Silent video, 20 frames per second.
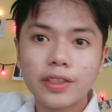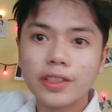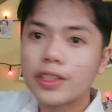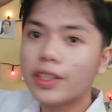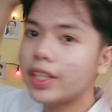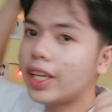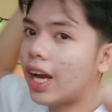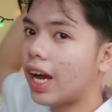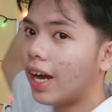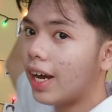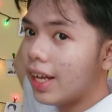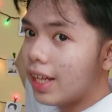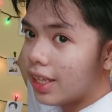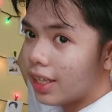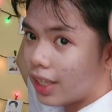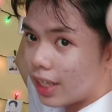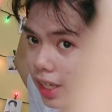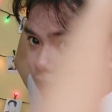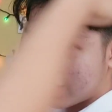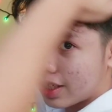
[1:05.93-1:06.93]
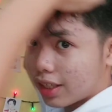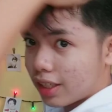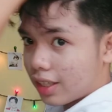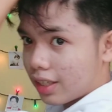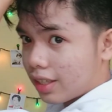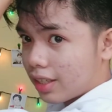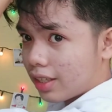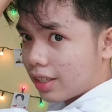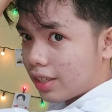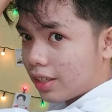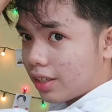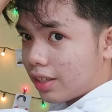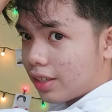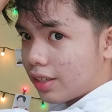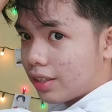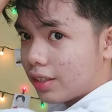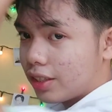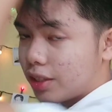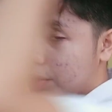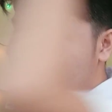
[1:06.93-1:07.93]
So yeah, like
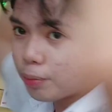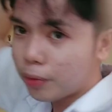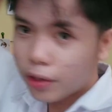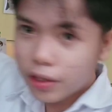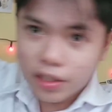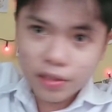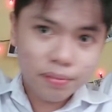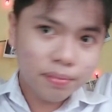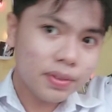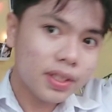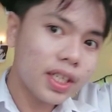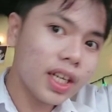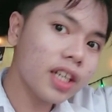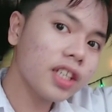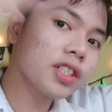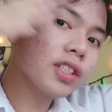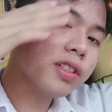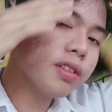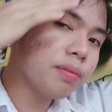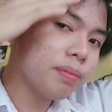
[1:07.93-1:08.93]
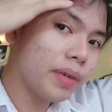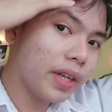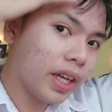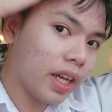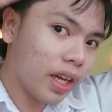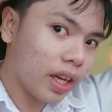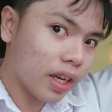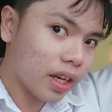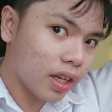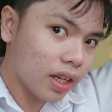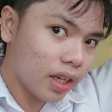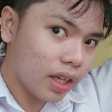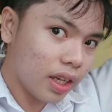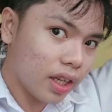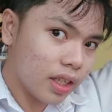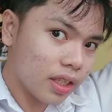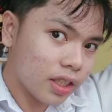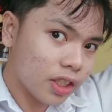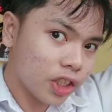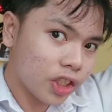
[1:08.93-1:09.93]
the bottom section of my hair
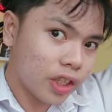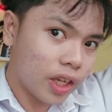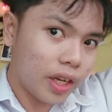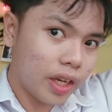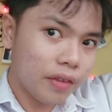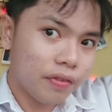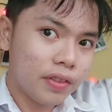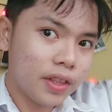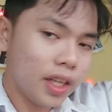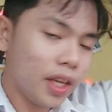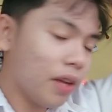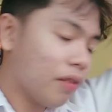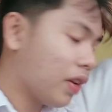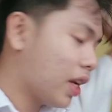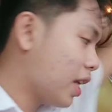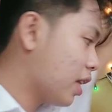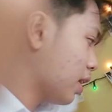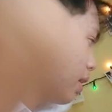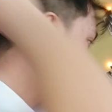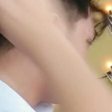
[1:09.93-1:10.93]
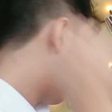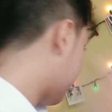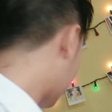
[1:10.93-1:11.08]
is shaved, even at the